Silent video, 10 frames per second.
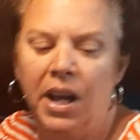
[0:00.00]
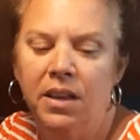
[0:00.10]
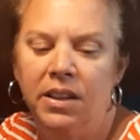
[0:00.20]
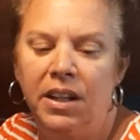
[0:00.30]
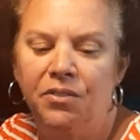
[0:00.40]

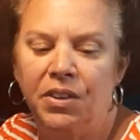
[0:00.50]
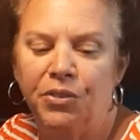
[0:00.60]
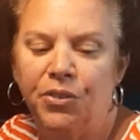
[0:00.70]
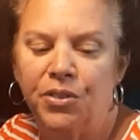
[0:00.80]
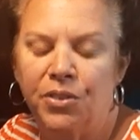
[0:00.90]
healthy and
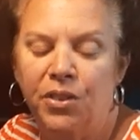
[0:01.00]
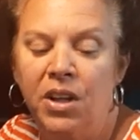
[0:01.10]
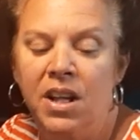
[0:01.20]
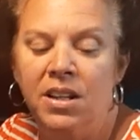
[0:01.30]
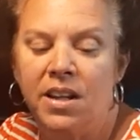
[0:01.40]
flavorful
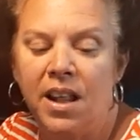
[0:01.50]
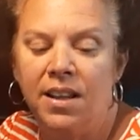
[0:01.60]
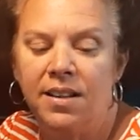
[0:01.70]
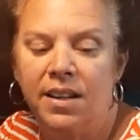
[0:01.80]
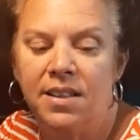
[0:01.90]

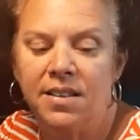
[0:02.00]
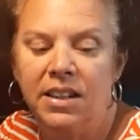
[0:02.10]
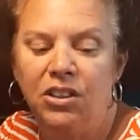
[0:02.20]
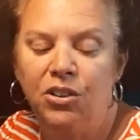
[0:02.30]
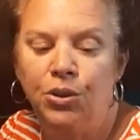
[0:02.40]

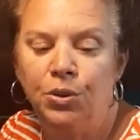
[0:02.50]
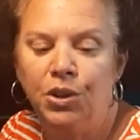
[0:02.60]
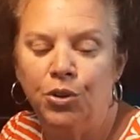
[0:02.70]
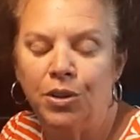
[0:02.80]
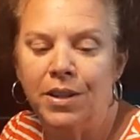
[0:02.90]
delicacy to
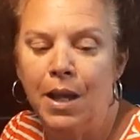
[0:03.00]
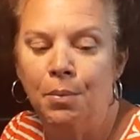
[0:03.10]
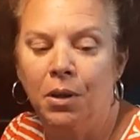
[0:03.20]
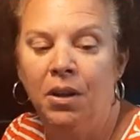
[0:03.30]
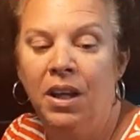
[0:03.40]
your
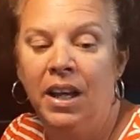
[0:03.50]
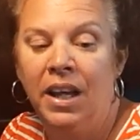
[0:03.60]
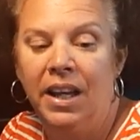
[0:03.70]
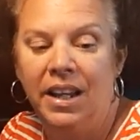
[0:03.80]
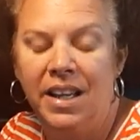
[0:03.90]
table.
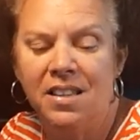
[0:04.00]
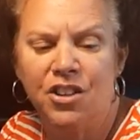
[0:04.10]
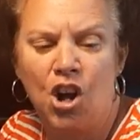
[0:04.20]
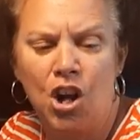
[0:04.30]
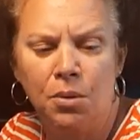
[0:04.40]
It is
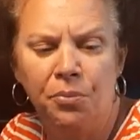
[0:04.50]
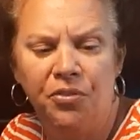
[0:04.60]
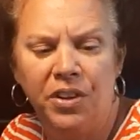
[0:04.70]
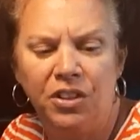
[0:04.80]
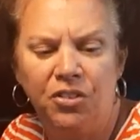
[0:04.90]
carp
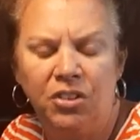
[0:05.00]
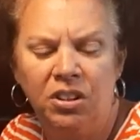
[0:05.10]
fish,